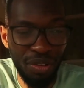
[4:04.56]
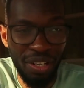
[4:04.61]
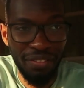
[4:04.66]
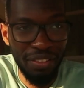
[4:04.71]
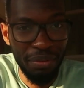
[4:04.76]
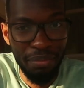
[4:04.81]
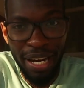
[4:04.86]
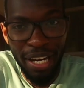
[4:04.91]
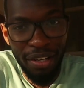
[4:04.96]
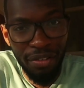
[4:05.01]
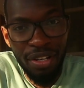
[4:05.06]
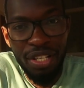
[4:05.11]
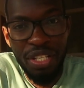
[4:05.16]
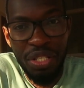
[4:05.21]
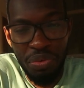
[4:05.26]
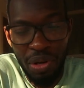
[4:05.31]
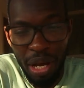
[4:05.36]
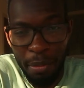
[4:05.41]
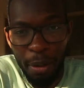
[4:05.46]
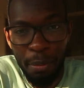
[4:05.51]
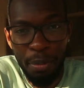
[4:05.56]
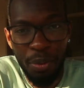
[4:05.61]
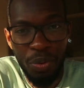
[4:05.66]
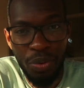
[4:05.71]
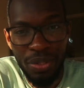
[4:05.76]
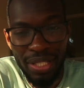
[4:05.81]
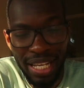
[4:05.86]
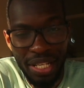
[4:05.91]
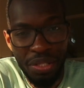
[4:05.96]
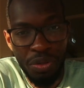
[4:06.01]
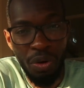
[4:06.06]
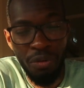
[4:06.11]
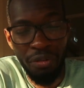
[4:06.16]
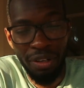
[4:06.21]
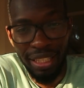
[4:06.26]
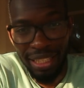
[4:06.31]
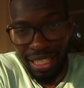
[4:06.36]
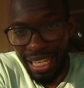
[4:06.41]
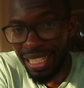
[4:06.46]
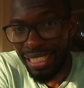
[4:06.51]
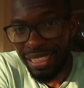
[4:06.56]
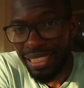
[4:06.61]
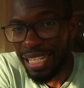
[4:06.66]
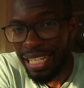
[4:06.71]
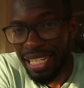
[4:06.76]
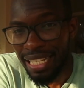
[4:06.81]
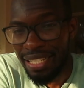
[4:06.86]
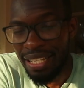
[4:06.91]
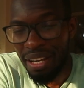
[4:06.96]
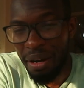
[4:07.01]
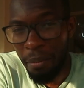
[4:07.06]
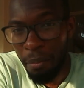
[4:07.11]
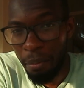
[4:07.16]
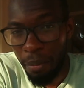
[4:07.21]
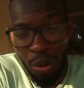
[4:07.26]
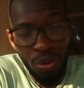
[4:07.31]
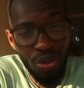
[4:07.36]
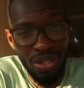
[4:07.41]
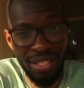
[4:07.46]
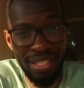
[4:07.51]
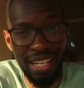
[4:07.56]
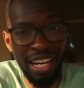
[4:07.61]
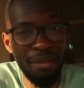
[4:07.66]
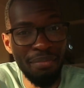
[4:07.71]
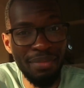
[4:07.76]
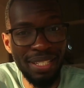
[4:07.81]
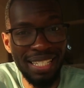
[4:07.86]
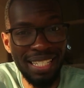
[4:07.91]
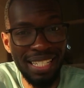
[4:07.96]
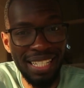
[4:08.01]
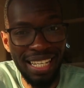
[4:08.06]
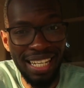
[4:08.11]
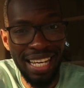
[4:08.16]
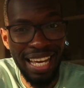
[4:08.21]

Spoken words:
one of the main reasons why people who tend to overthink things most times